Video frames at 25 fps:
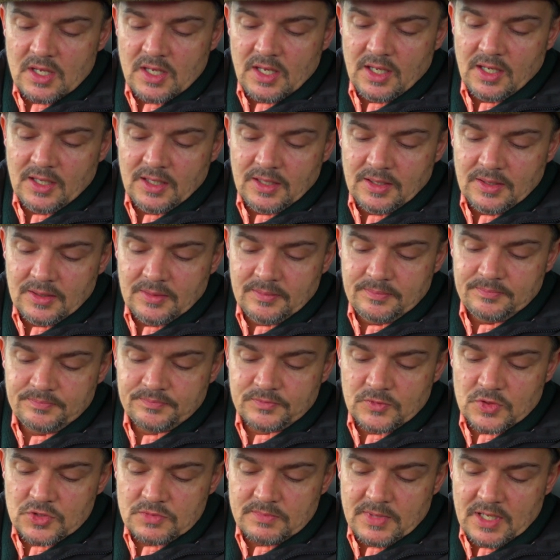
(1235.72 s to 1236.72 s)
um,
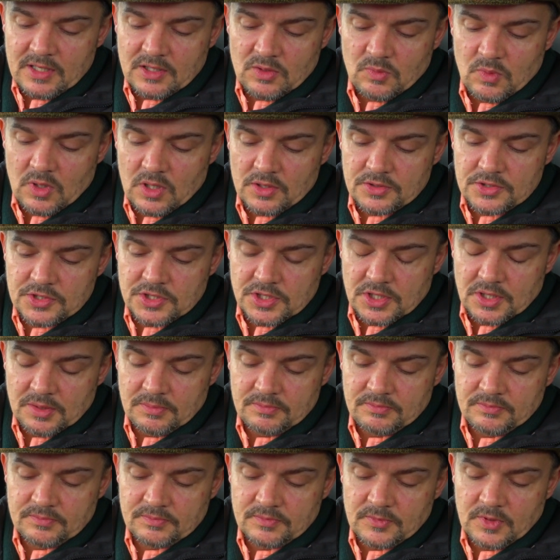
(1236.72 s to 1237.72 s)
does make the watch,
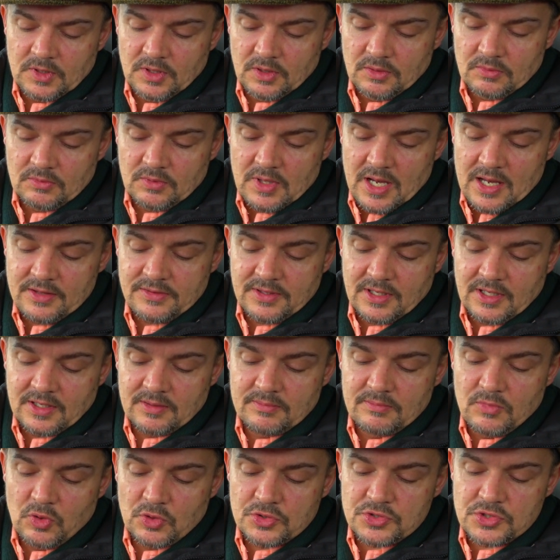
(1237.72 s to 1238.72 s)
um, you know, I think
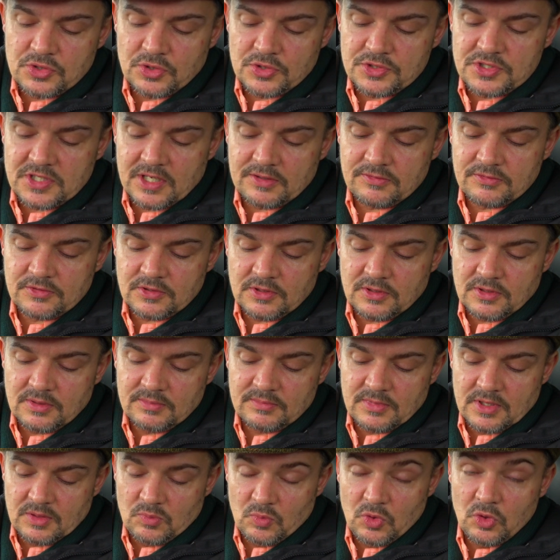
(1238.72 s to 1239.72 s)
more sought after,
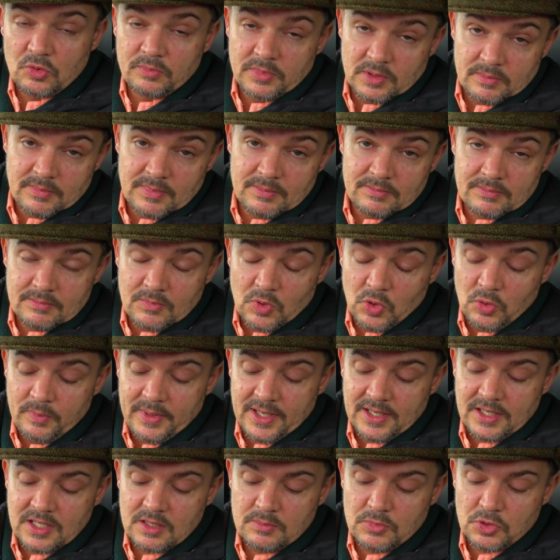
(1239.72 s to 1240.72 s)
and will be will
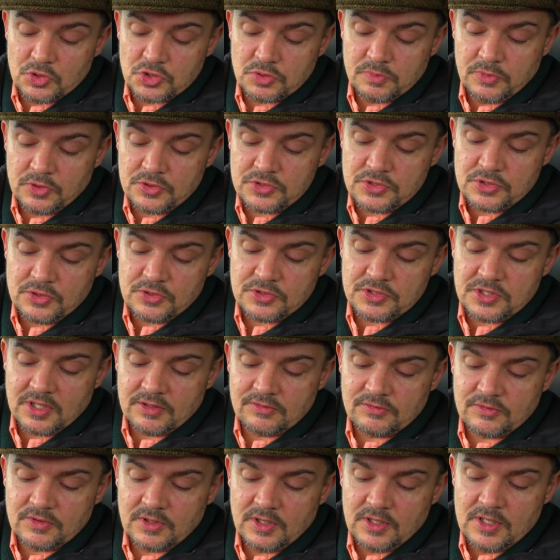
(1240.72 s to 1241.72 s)
make it much more sought
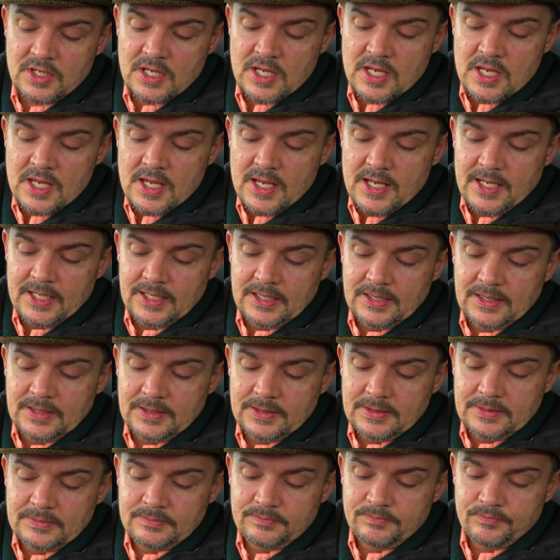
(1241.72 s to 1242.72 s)
after.
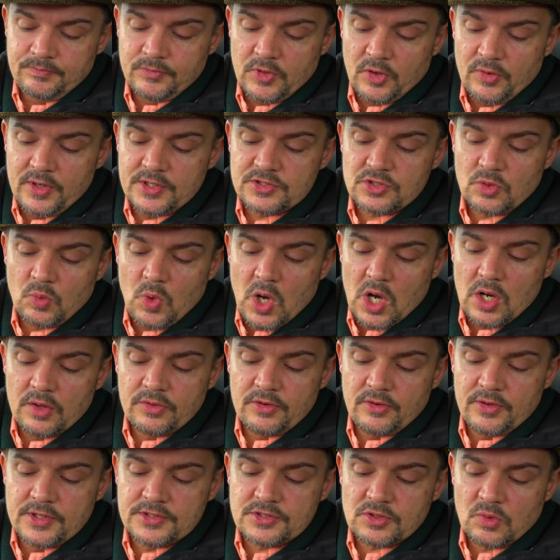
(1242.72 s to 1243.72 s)
Um, there is a watch.
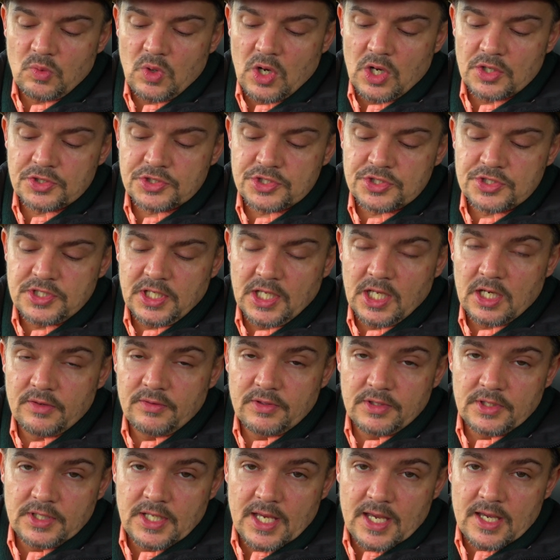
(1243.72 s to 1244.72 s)
there is a watch dealer
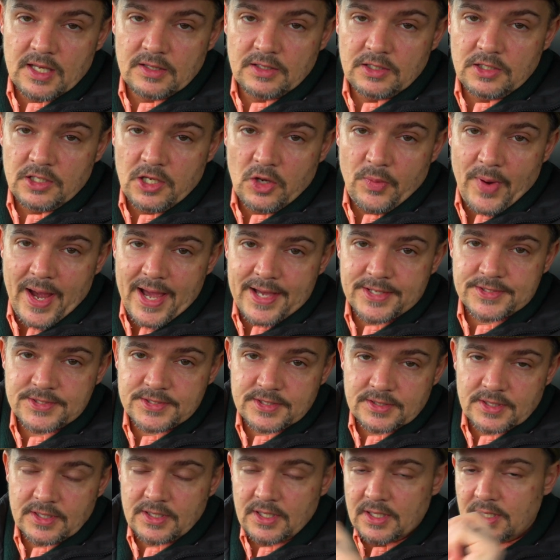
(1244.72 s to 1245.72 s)
in the in the
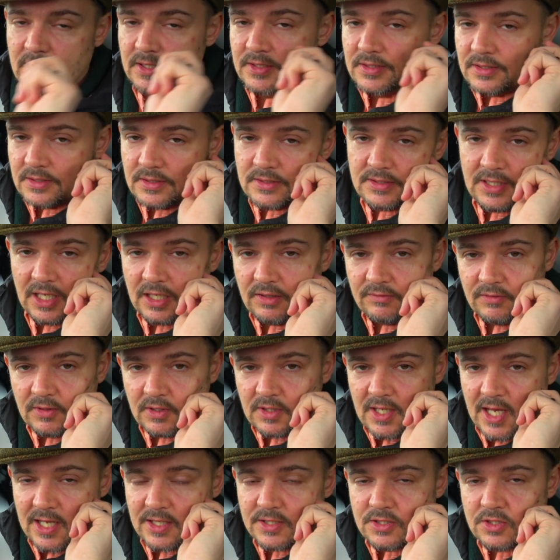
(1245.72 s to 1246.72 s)
US, uh,
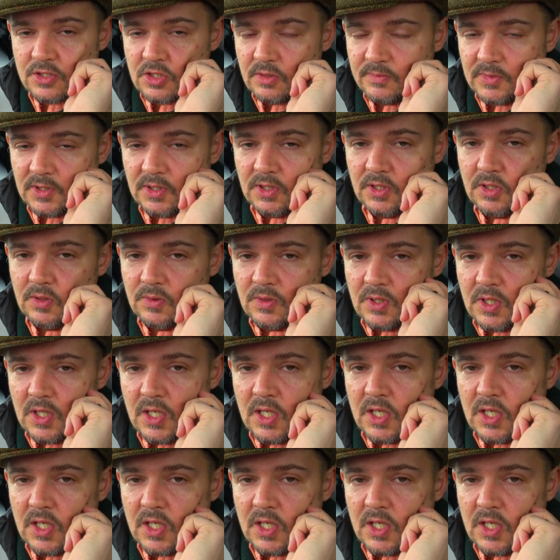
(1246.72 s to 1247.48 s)
David SW.